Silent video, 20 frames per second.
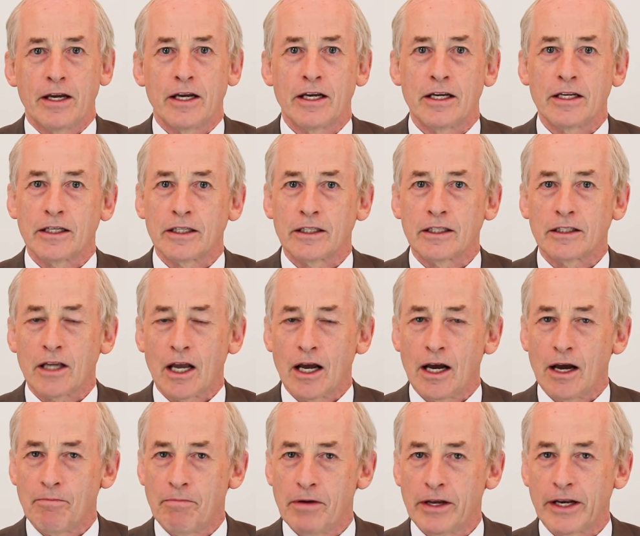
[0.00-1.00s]
is
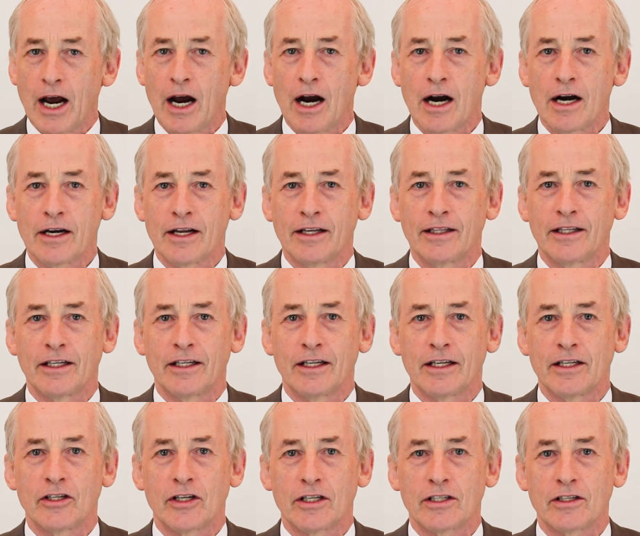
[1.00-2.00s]
a bit hard on the
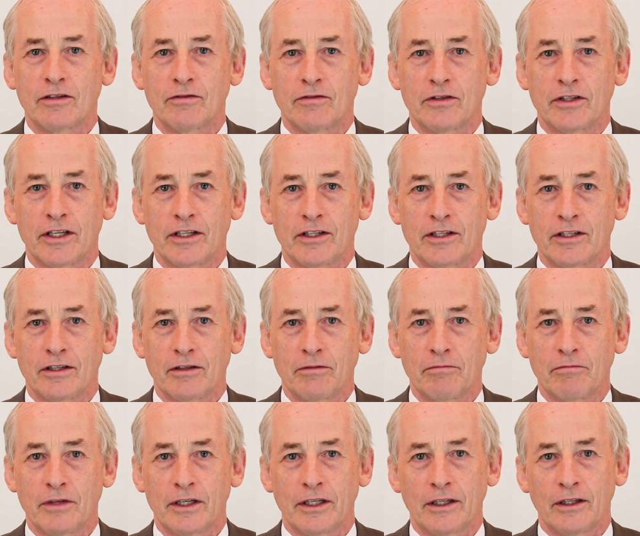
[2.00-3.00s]
digestive
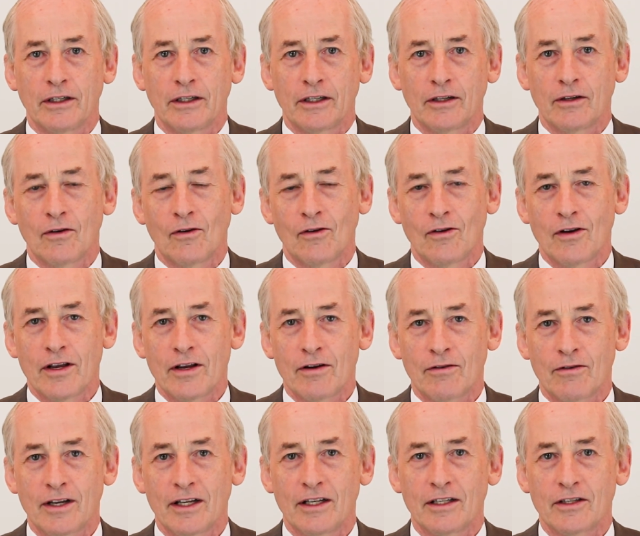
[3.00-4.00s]
system, and only a
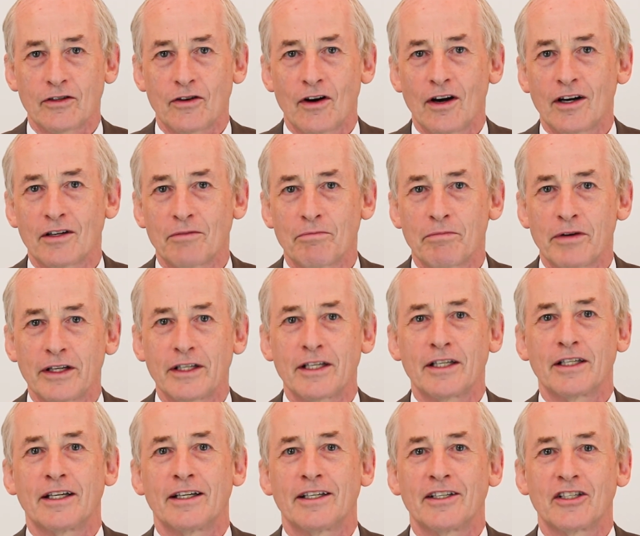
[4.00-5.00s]
real strong
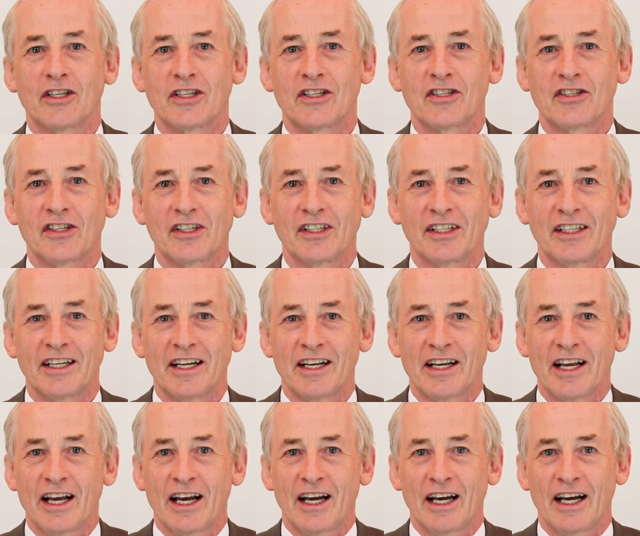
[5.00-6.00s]
Pitta digestion
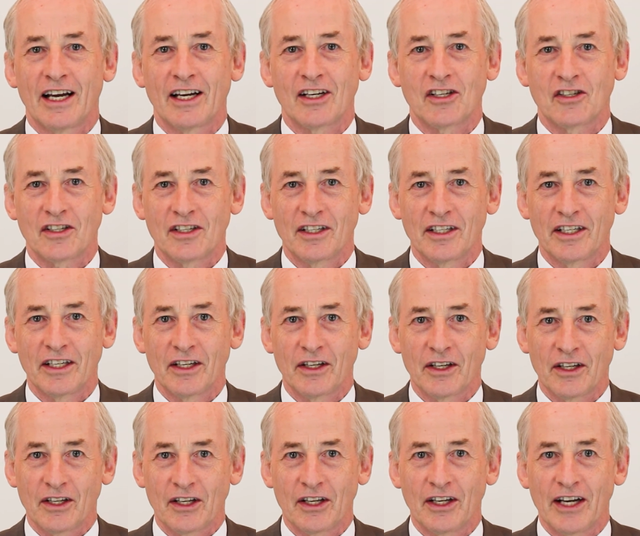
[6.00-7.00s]
actually
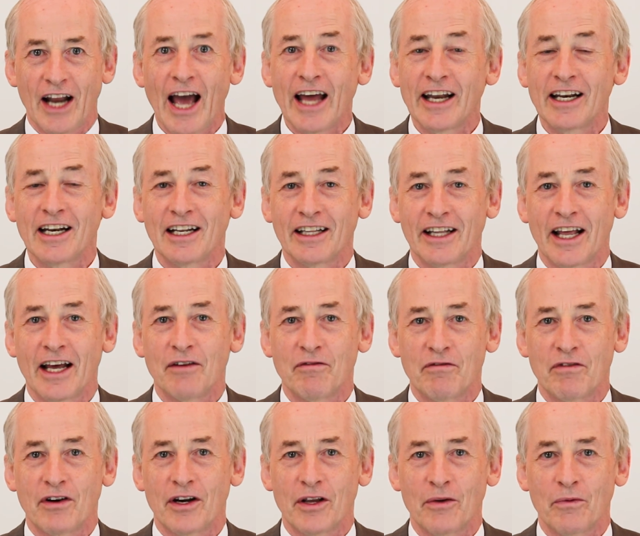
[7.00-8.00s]
can handle that
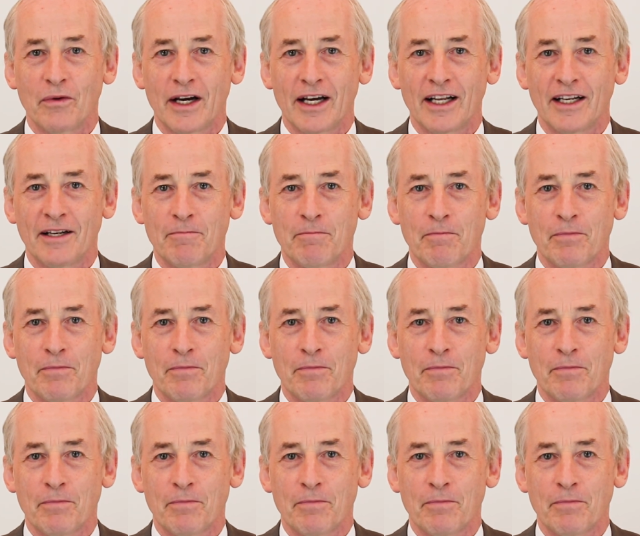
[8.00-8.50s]
very well.